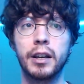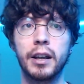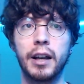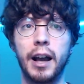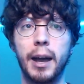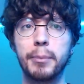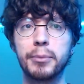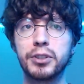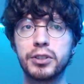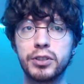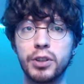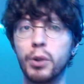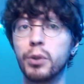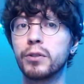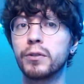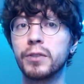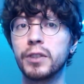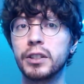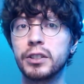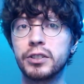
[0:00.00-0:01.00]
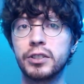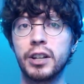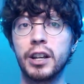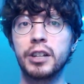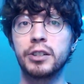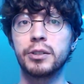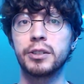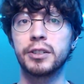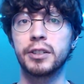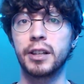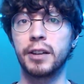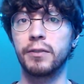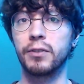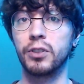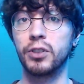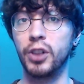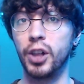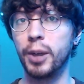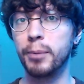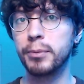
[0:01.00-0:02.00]
I'm stoked for this change because
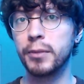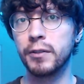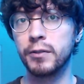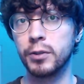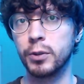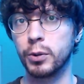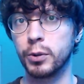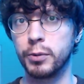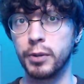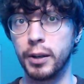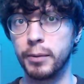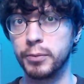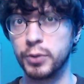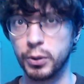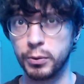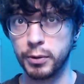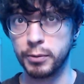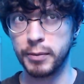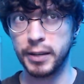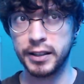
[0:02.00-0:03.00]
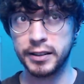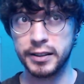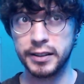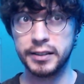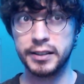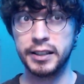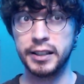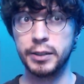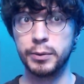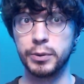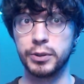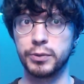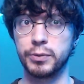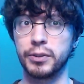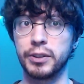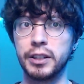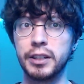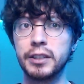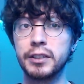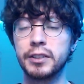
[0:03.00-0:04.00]
I've loved Absorbing Man since he was
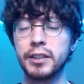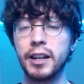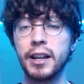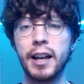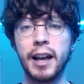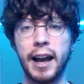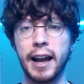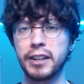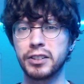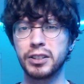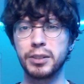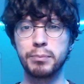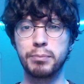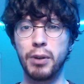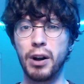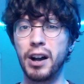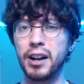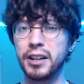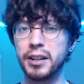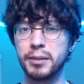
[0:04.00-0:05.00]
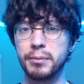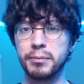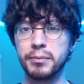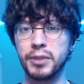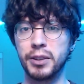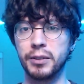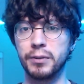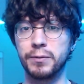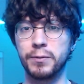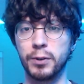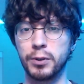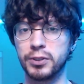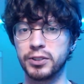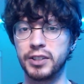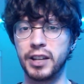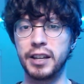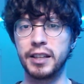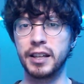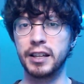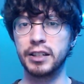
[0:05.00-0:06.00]
released. I actually bought him the first
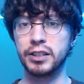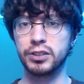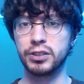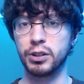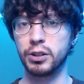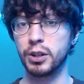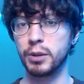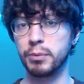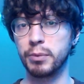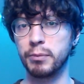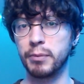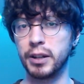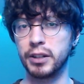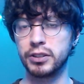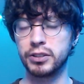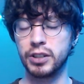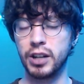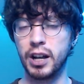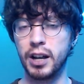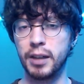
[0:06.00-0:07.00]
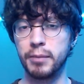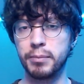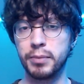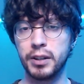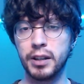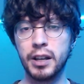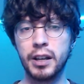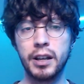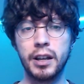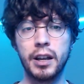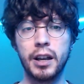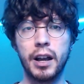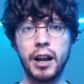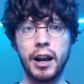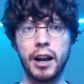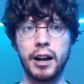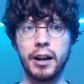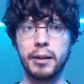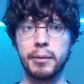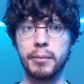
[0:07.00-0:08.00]
day that he showed up in my shop.
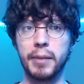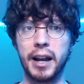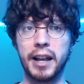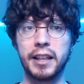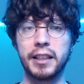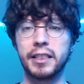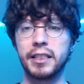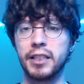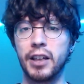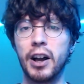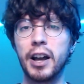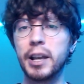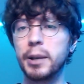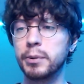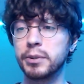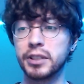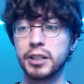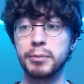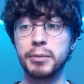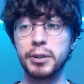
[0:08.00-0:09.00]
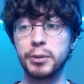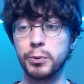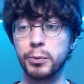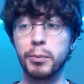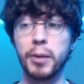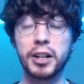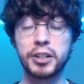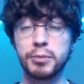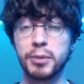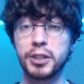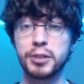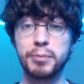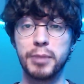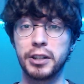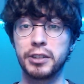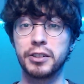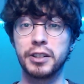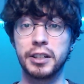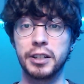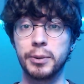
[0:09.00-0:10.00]
I thought he was going to be much, much
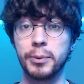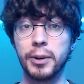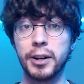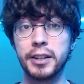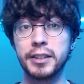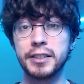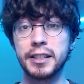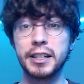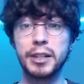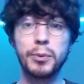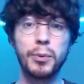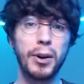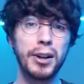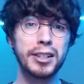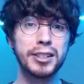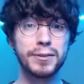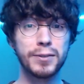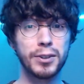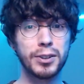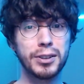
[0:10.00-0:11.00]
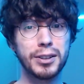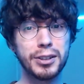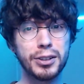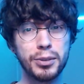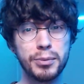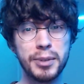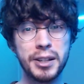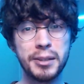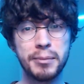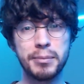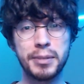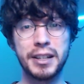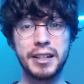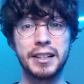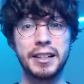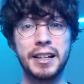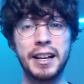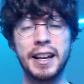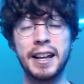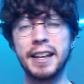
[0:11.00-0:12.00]
better than he was, and he was for a little bit,
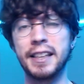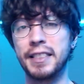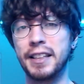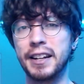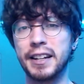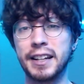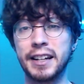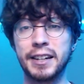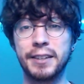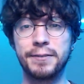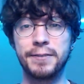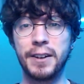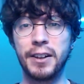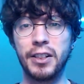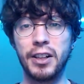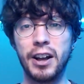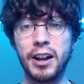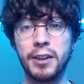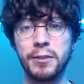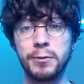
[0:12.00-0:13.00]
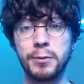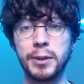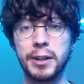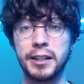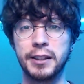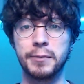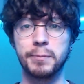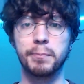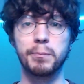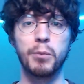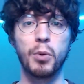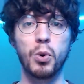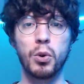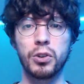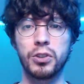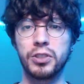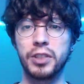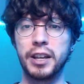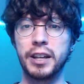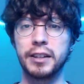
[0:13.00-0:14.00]
but then he kind of fell off when more
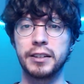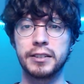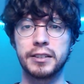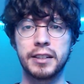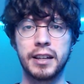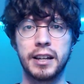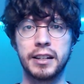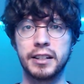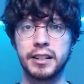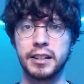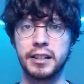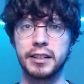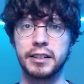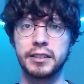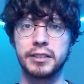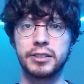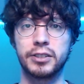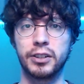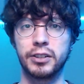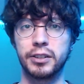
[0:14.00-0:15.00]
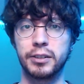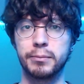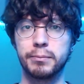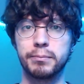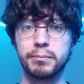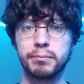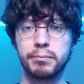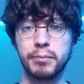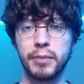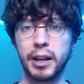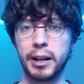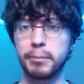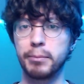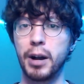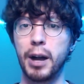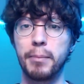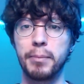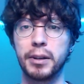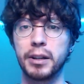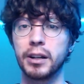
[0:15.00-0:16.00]
things kind of started like
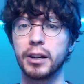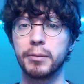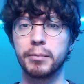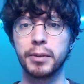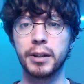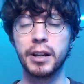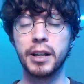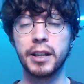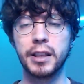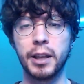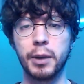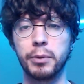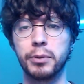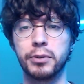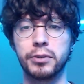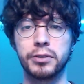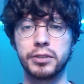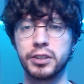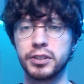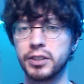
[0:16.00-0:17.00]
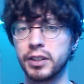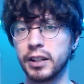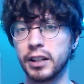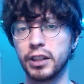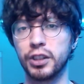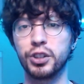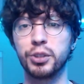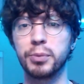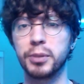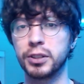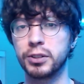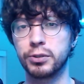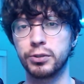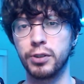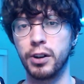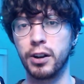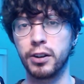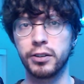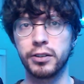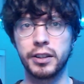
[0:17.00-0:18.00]
popping up that were just like a little bit
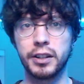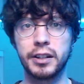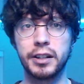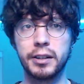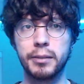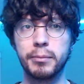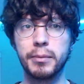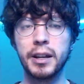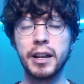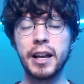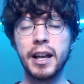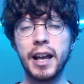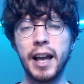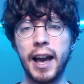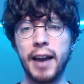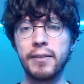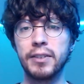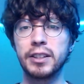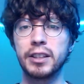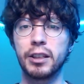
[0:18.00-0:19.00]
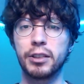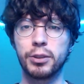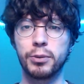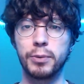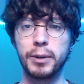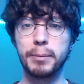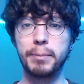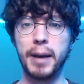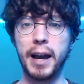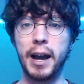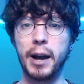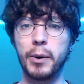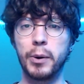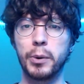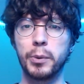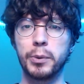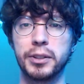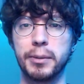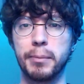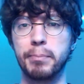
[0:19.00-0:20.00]
stronger than him. Having the 3
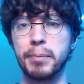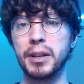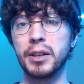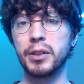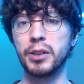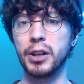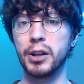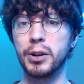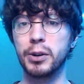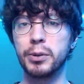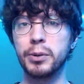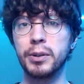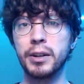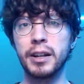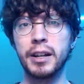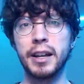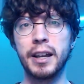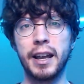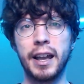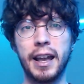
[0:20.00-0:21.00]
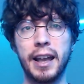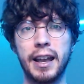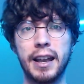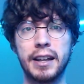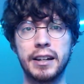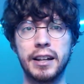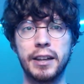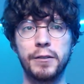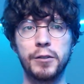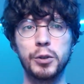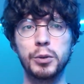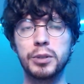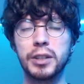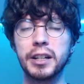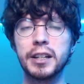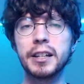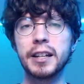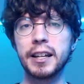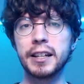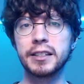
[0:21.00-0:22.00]
power a bit low, and if you
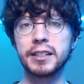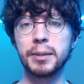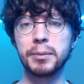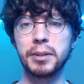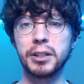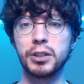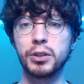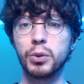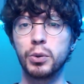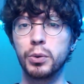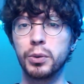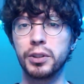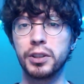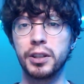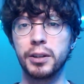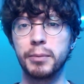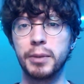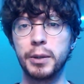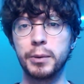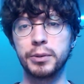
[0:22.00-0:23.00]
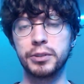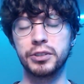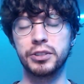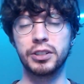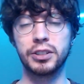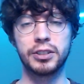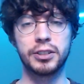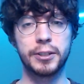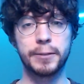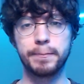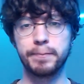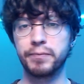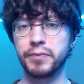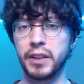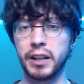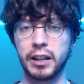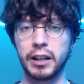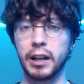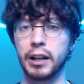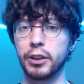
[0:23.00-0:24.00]
didn't hit something cool with him, he was just
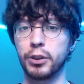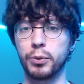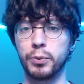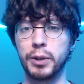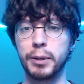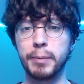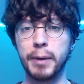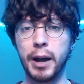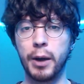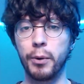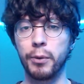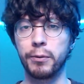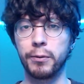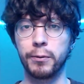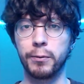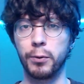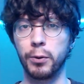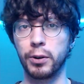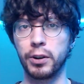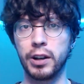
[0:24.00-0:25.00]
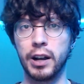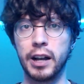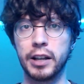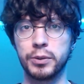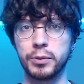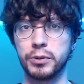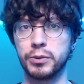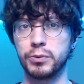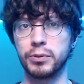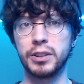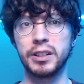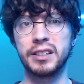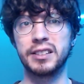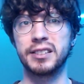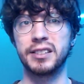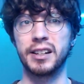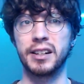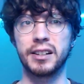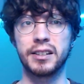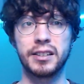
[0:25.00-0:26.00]
like a 3 power for 4 cost, which really
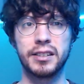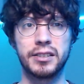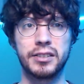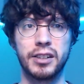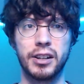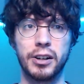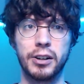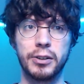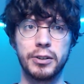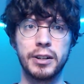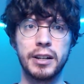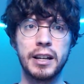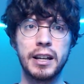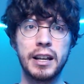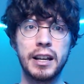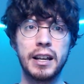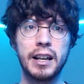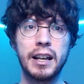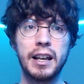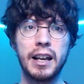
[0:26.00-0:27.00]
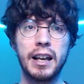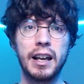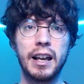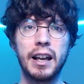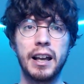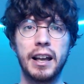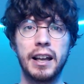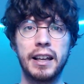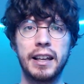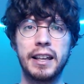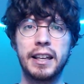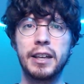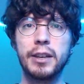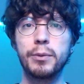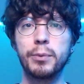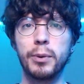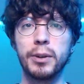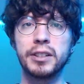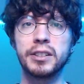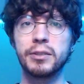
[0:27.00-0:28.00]
sucked. So he
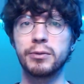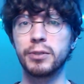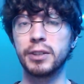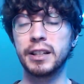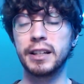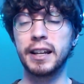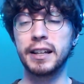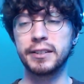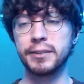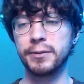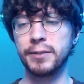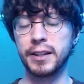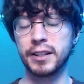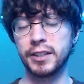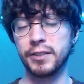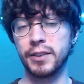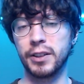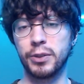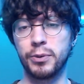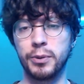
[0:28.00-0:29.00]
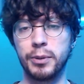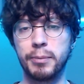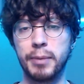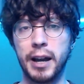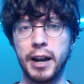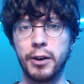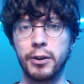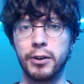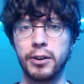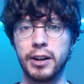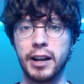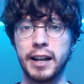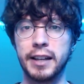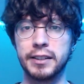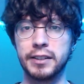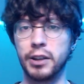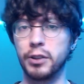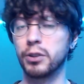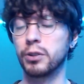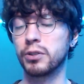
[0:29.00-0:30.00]
wasn't really as effective at 3 power
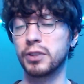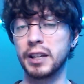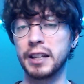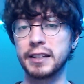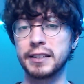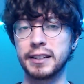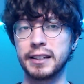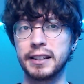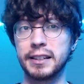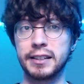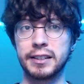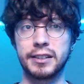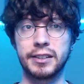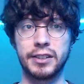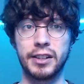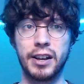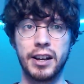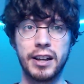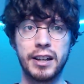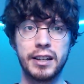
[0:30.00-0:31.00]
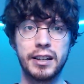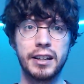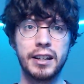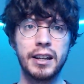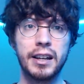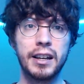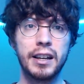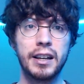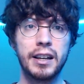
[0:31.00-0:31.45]
as other things in his slot.